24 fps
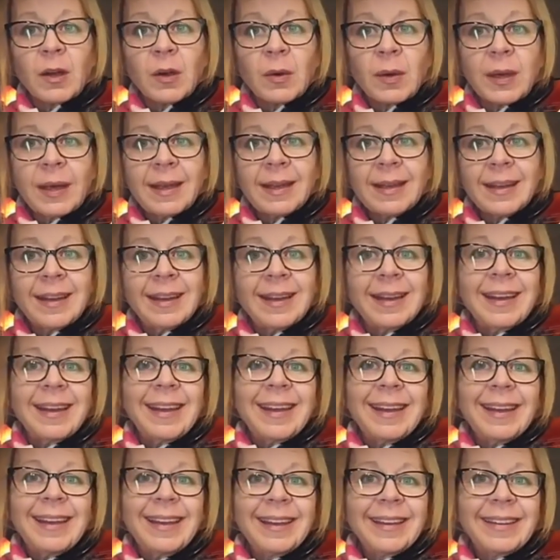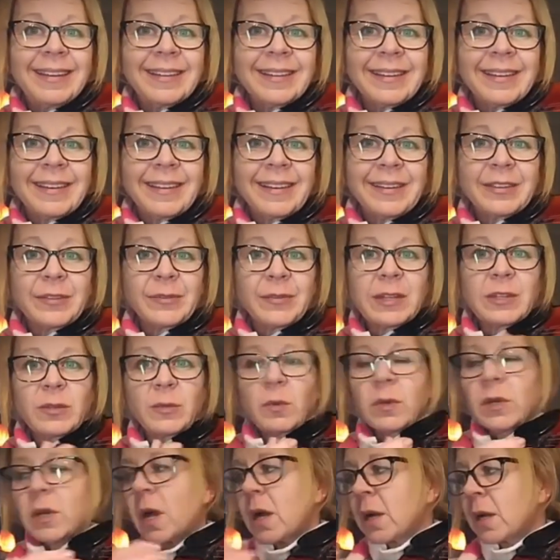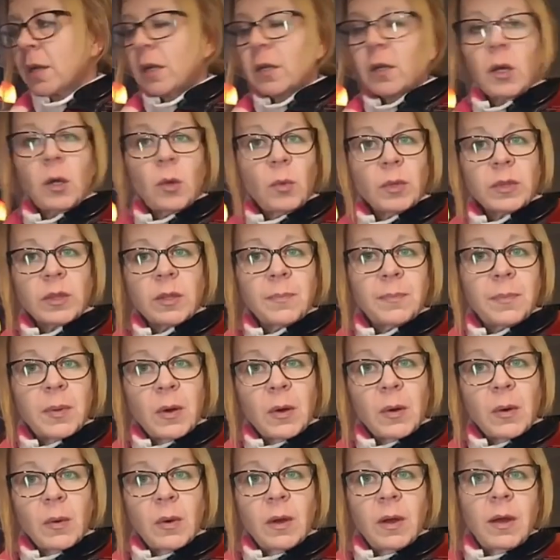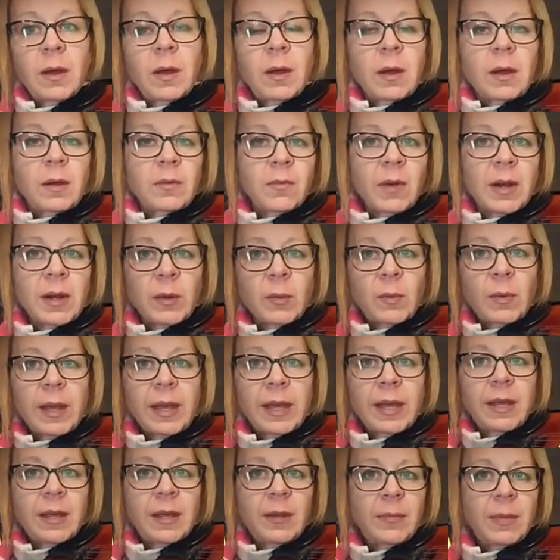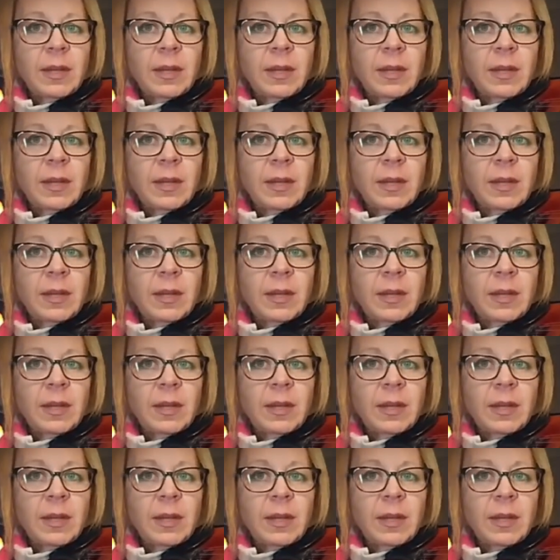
okay, and the reason we're not going to go with the bow right away,